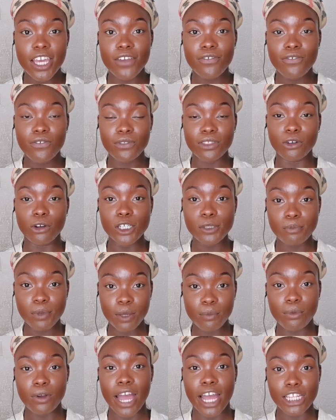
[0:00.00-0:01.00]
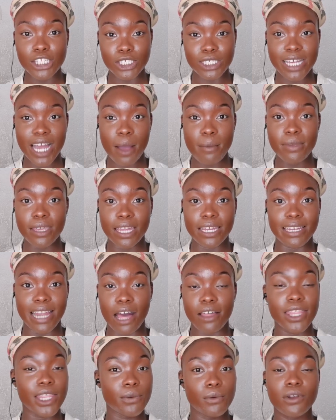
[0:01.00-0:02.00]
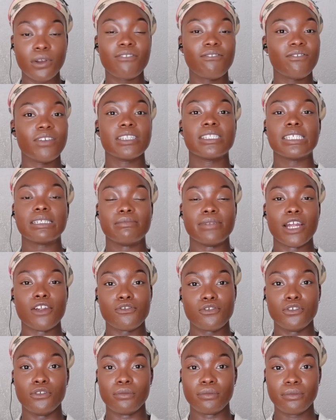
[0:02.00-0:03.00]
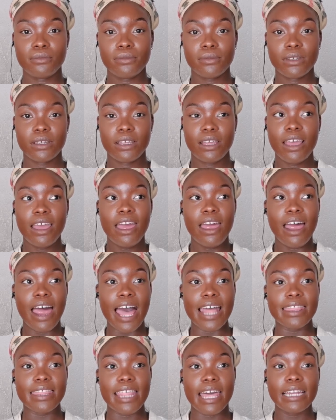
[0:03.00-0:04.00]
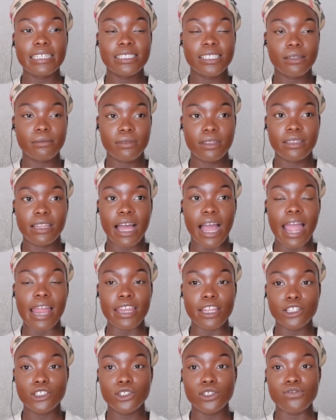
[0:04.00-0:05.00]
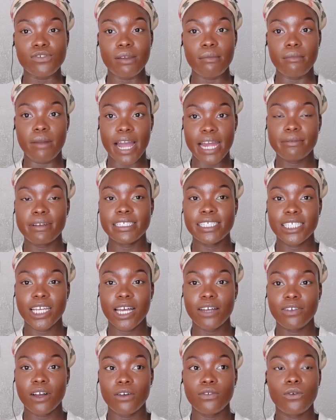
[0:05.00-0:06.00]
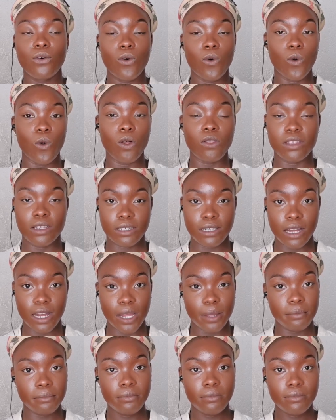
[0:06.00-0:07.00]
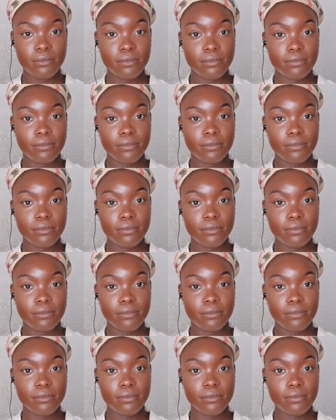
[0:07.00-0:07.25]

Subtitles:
If those people had to come here now, they wouldn't fit in my room. And that is something that I need to remind myself of all the time.